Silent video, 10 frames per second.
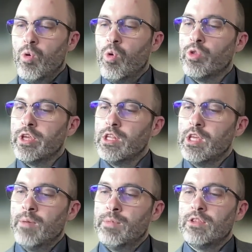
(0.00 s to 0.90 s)
Only in the
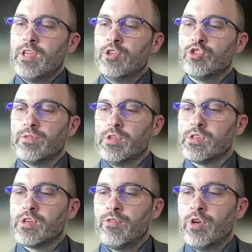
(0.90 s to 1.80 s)
imminent danger of
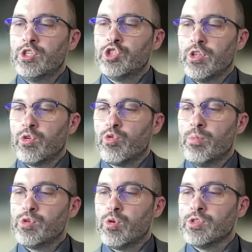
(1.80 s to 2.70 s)
discovery shall the
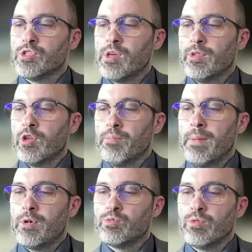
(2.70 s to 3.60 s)
groups or some of their
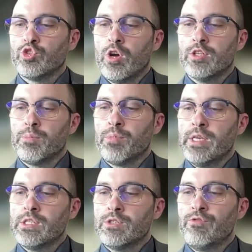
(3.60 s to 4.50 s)
members withdraw to
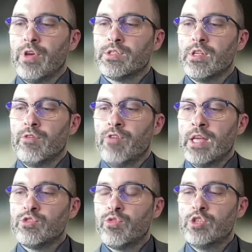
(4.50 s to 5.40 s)
places fixed in
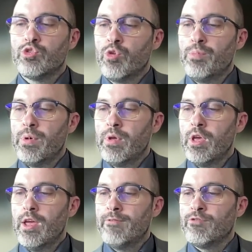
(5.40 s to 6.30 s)
advance for each group,
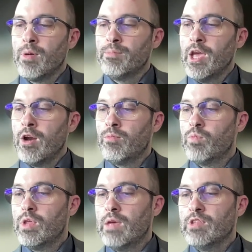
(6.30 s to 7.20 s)
and from there,
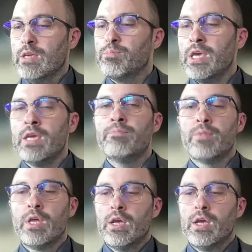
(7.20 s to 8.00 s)
if need be,